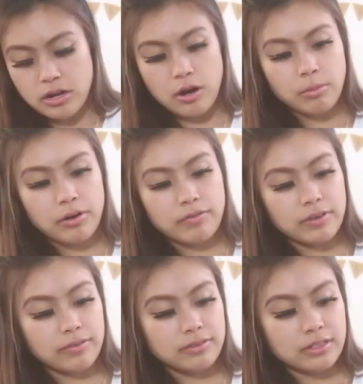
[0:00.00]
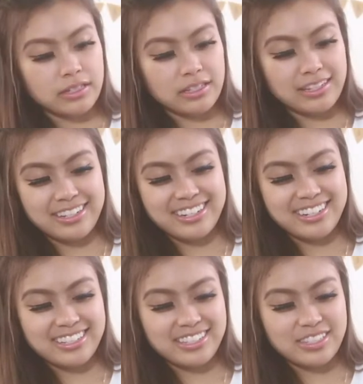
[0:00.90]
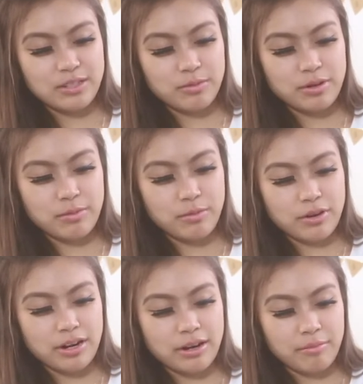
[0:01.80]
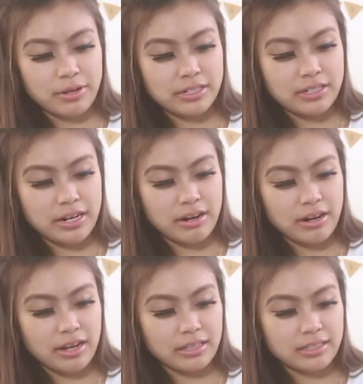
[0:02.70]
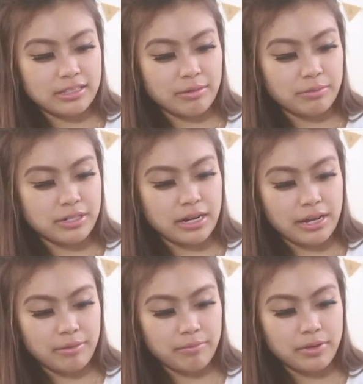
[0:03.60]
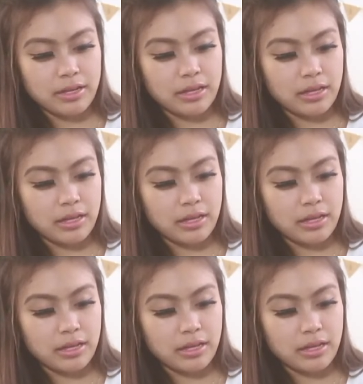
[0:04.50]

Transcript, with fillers: Number 15 is super important but generic at the same time.